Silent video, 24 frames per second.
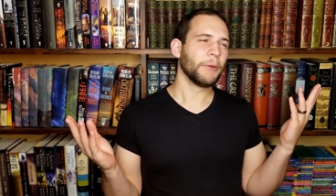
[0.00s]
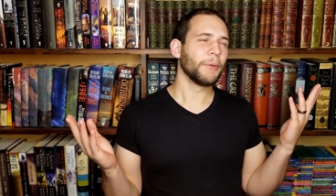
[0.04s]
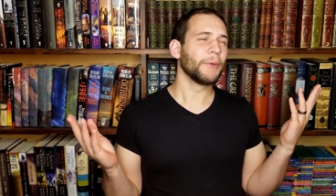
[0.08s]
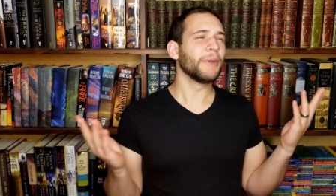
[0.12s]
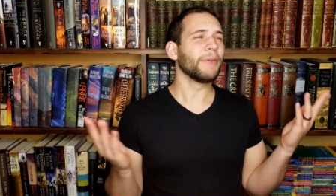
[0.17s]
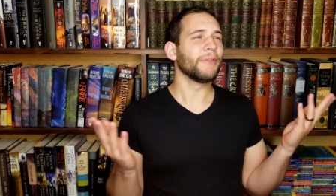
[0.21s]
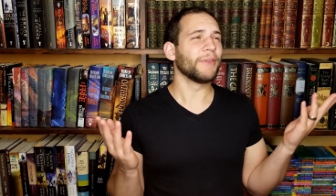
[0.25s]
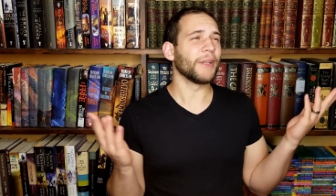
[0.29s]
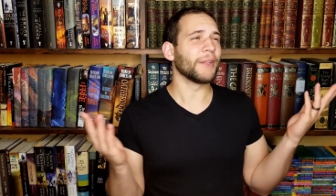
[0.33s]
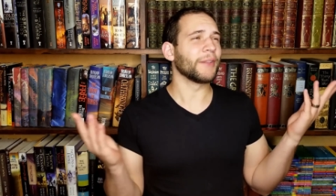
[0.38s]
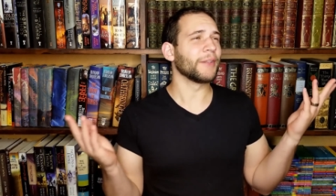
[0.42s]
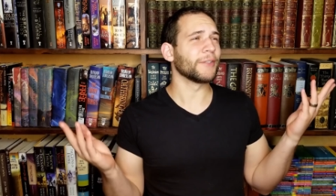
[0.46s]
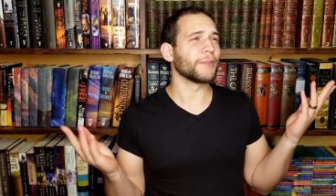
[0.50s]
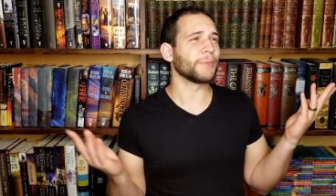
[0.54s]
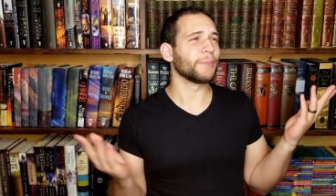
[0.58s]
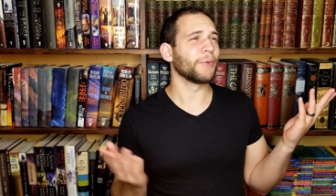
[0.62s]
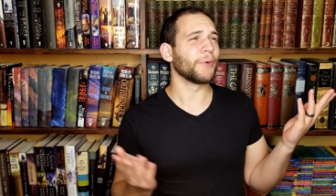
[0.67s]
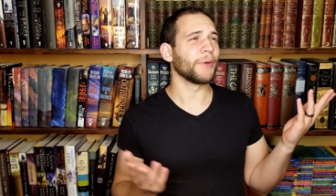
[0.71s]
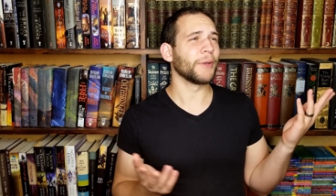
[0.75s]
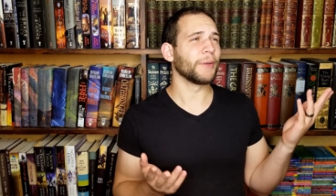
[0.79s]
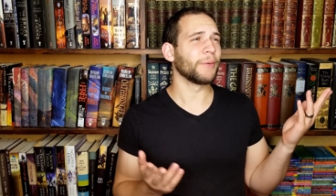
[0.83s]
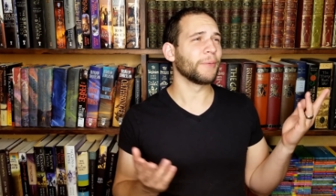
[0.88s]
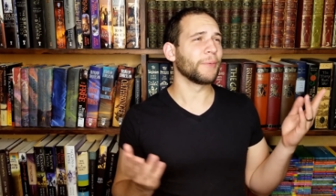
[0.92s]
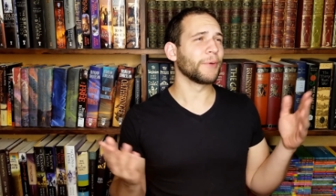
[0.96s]
well, even at this
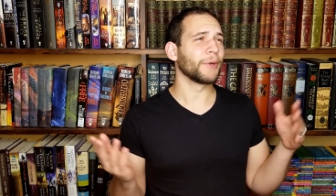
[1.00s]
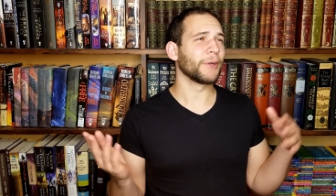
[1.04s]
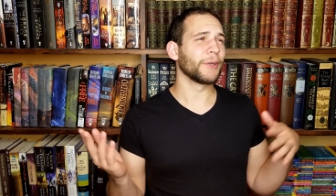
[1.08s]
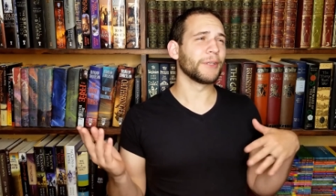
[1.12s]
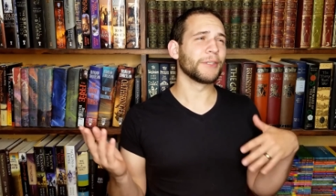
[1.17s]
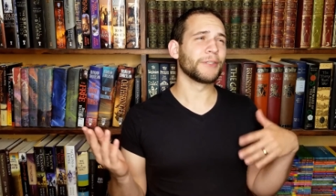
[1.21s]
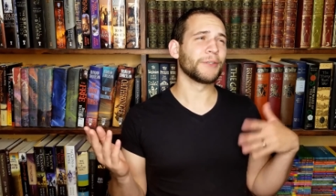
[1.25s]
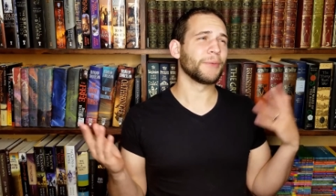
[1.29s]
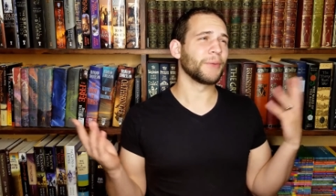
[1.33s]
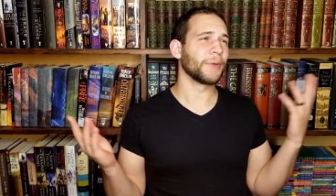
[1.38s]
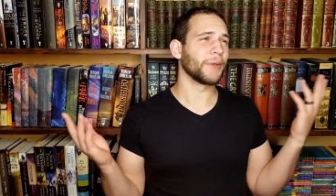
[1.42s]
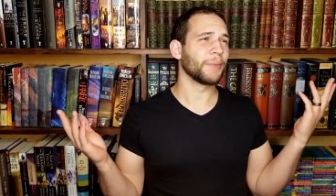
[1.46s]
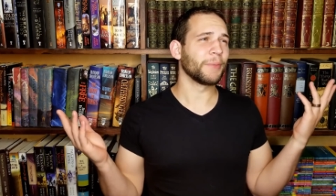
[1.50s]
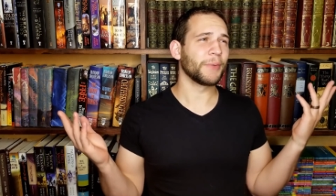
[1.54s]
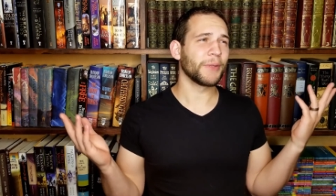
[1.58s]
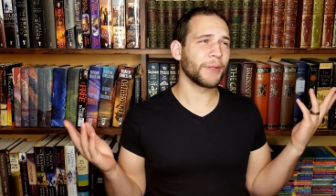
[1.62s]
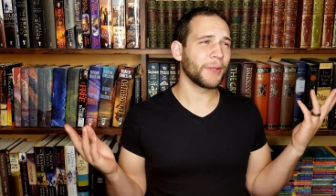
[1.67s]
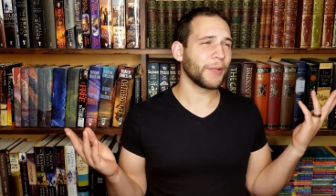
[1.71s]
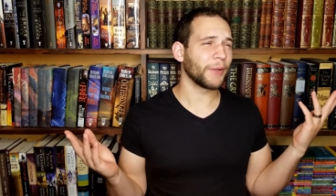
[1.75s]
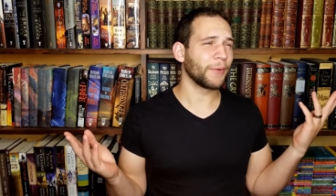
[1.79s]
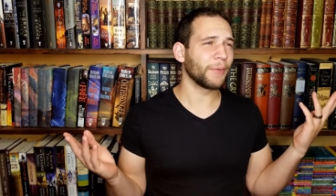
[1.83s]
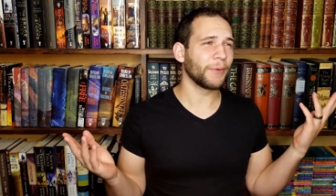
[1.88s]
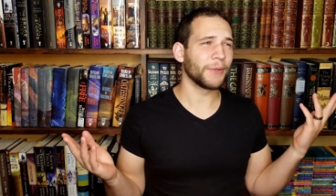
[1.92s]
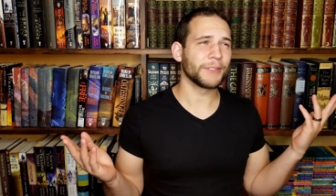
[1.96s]
point, where it's only gonna
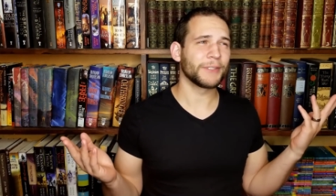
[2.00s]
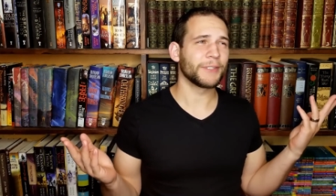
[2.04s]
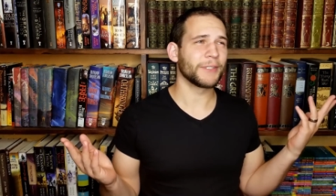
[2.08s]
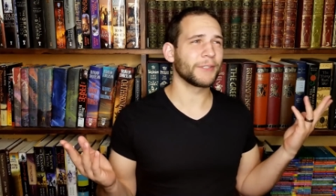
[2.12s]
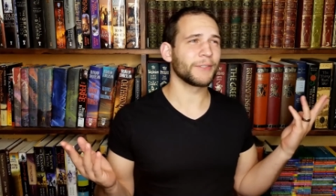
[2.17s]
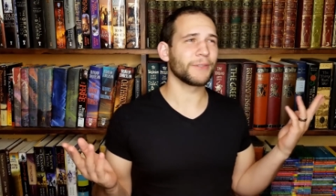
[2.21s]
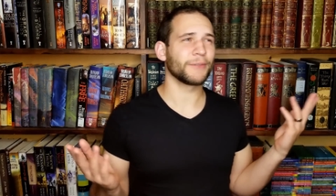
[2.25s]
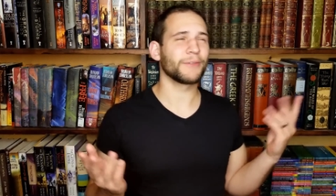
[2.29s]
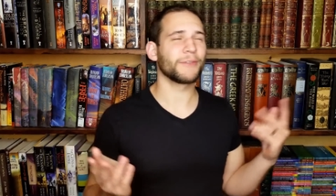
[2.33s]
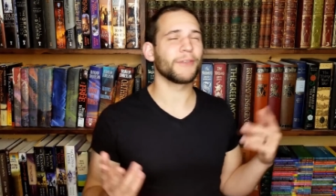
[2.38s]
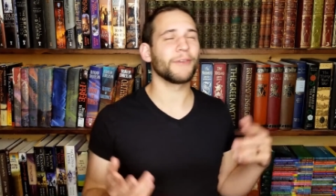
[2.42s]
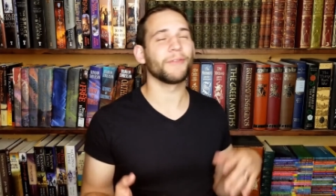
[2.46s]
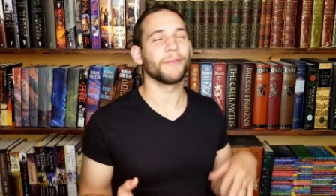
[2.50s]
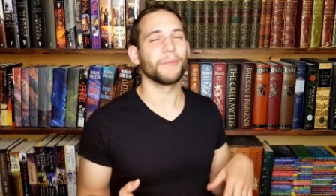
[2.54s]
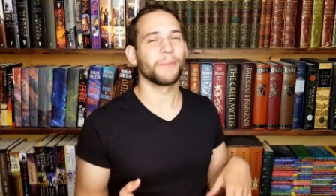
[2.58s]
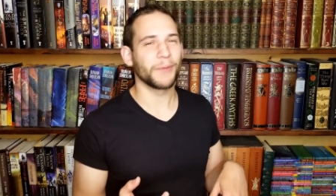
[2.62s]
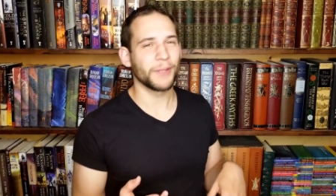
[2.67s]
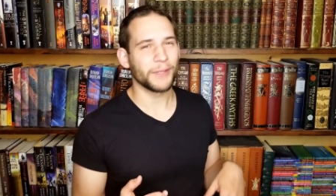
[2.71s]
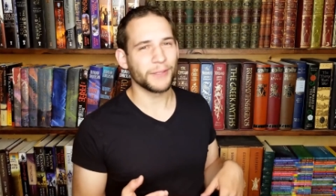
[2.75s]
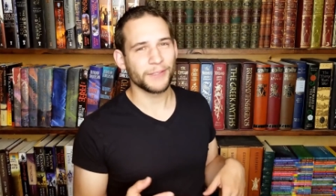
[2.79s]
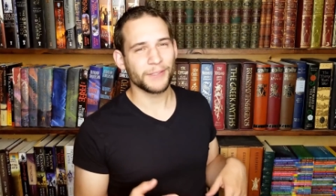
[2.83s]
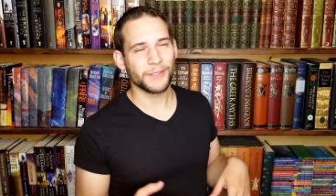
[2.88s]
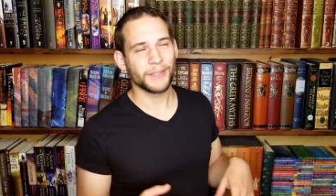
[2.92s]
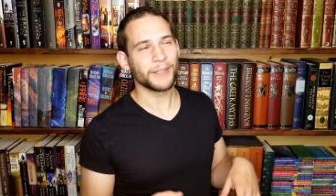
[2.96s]
be like what six or seven
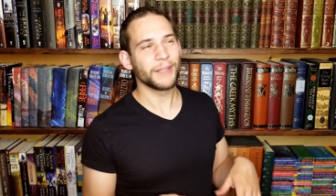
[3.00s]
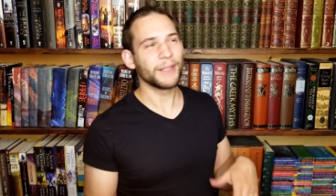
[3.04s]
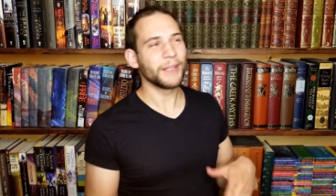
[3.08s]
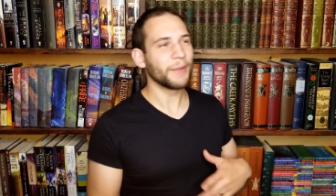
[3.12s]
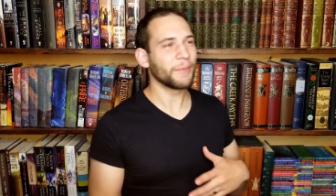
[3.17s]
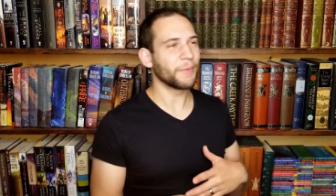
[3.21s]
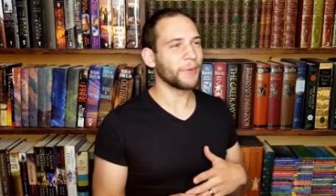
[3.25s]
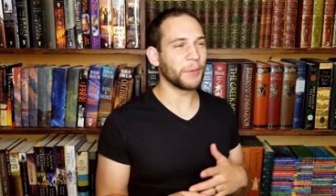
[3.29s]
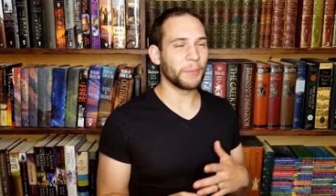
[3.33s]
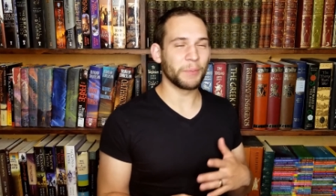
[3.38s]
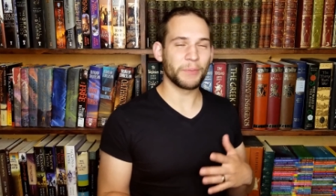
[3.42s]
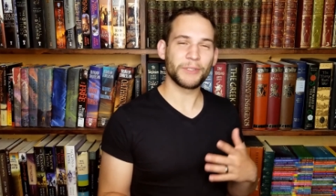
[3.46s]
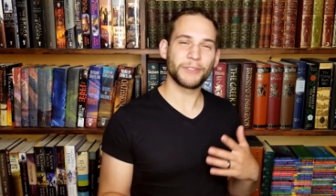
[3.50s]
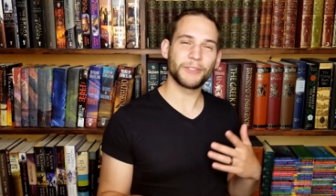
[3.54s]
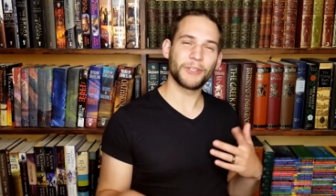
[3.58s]
months, and then I'm gonna be